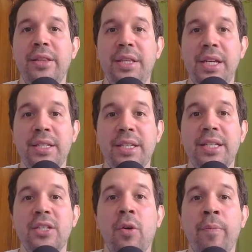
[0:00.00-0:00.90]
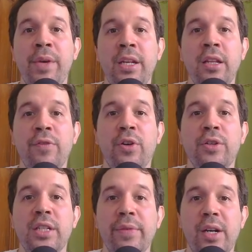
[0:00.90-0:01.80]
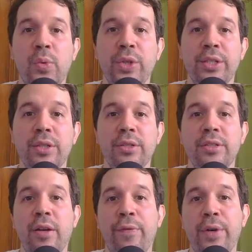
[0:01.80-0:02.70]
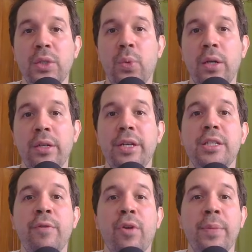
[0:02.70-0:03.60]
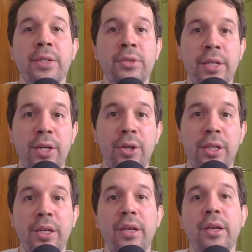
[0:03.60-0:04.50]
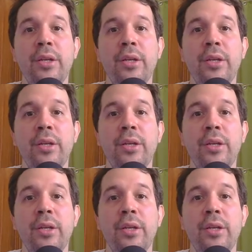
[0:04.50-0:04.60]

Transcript: This is convenient for several reasons. The first one is information security.